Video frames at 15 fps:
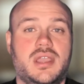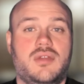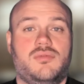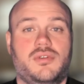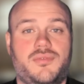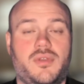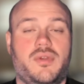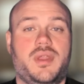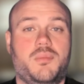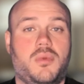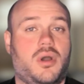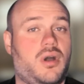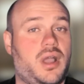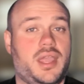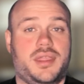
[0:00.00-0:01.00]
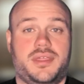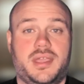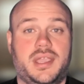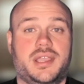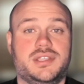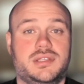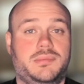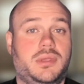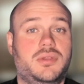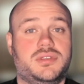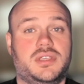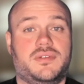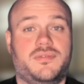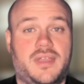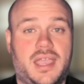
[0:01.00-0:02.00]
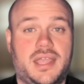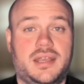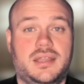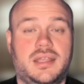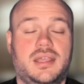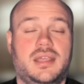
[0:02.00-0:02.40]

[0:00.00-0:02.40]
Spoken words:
reviewing what I think as a music fan.